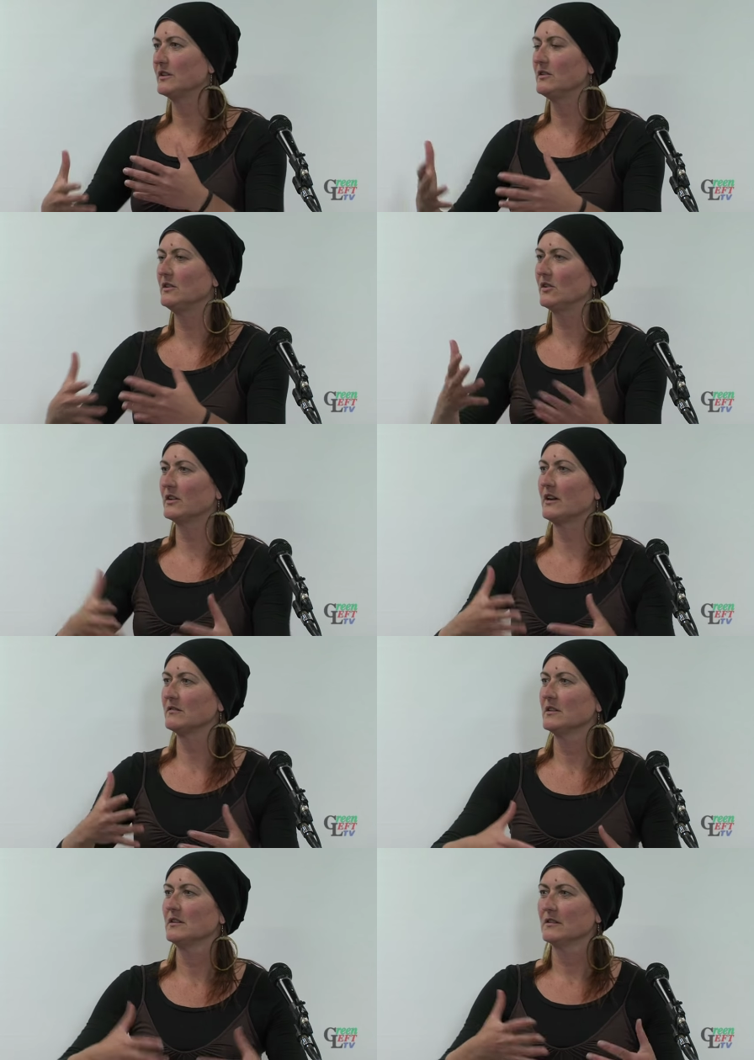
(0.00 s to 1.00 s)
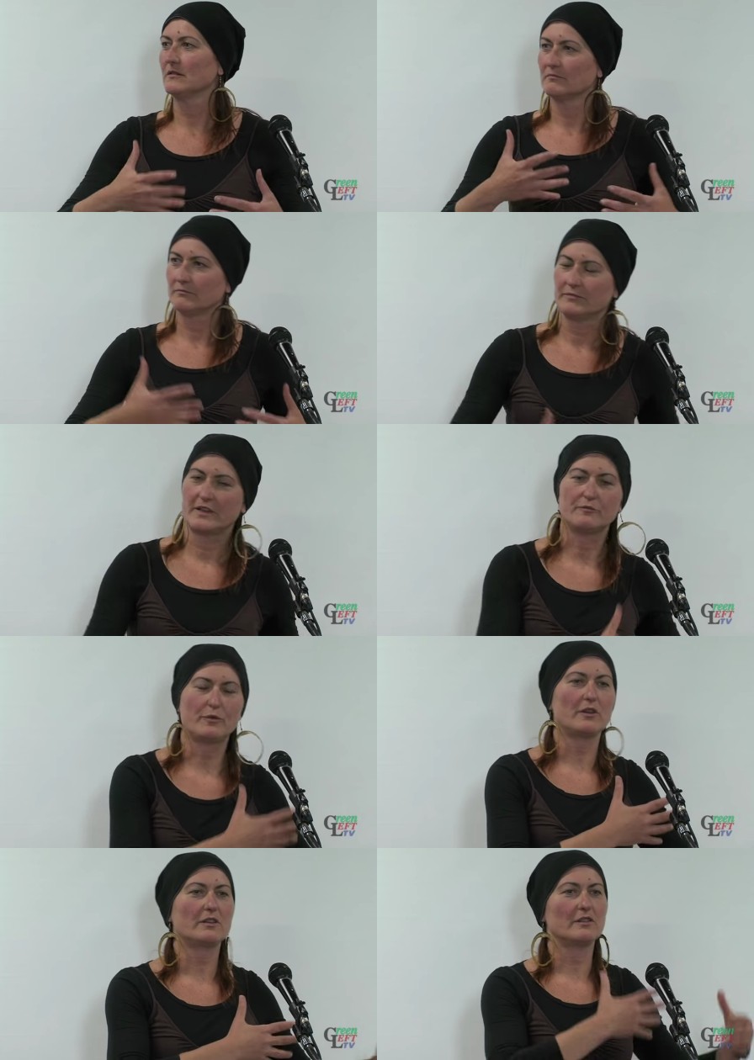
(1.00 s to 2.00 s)
You know, you've got to give
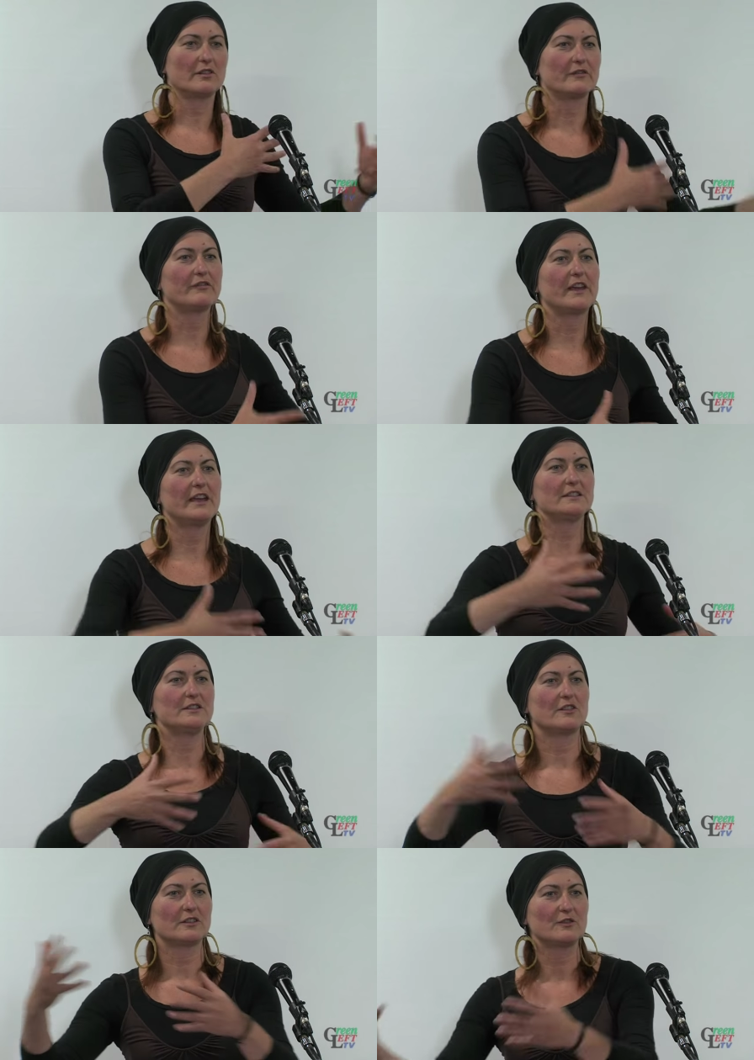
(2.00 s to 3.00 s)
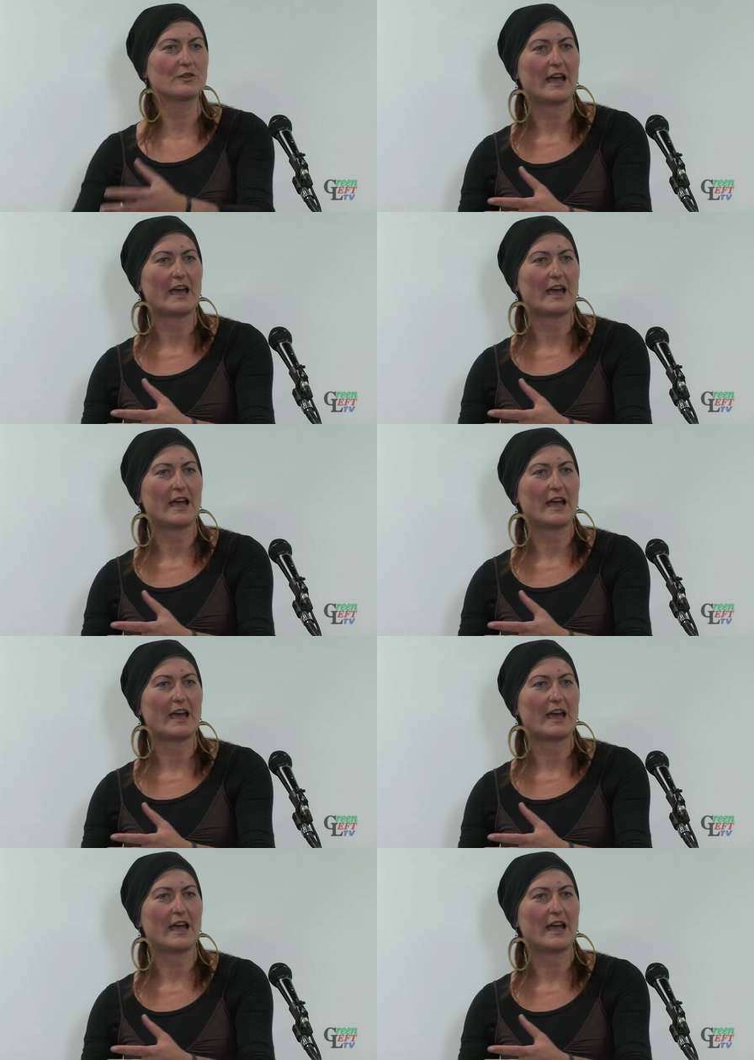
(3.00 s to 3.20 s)
birth, you've got to feed, you've got to look